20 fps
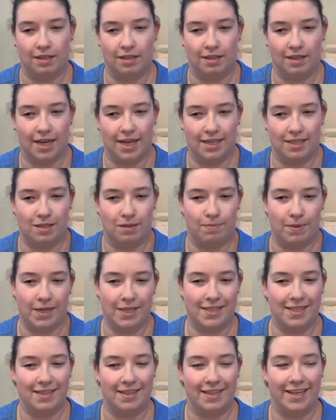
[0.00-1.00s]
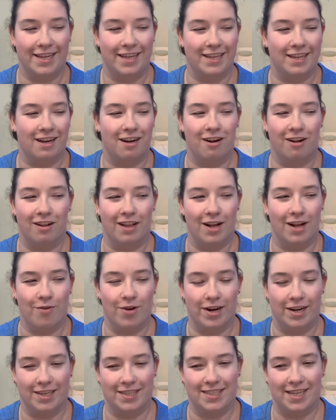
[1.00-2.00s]
that's basically all I
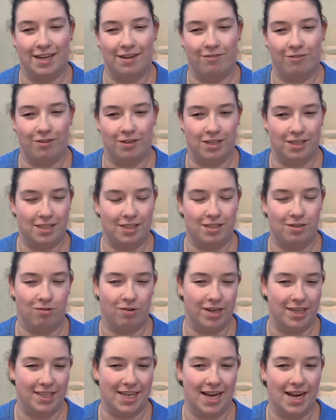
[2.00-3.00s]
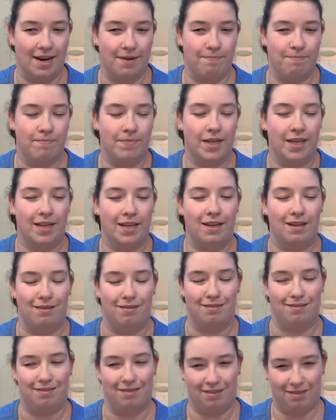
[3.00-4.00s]
want to say for this story time.
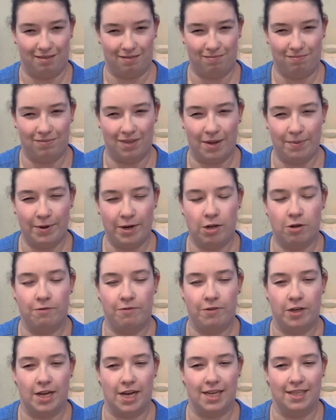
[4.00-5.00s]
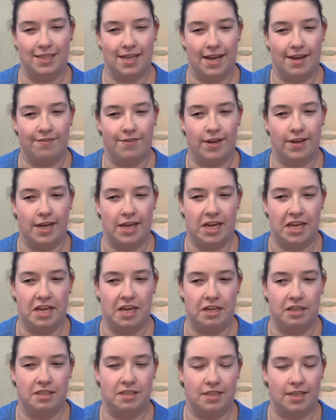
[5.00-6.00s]
Let me know if you guys have
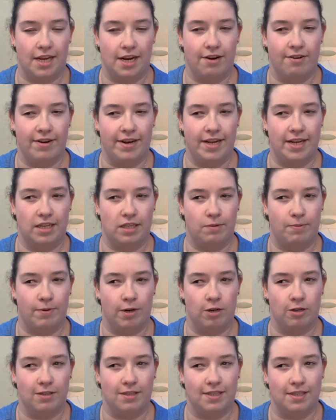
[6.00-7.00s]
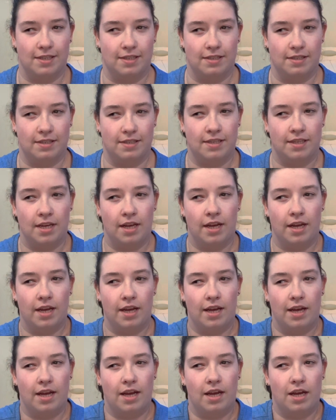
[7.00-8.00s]
any scary experiences.
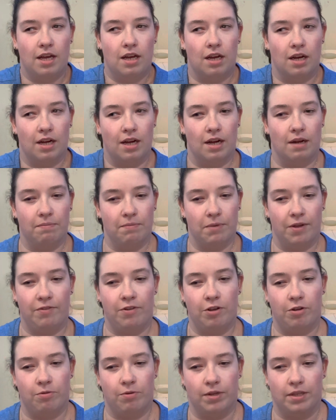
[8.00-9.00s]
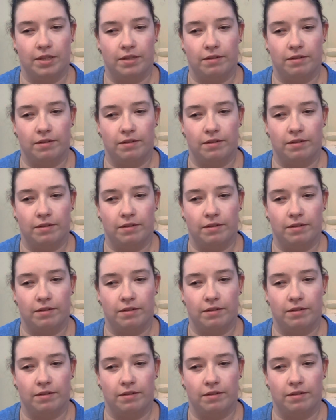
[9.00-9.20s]
Um, if you would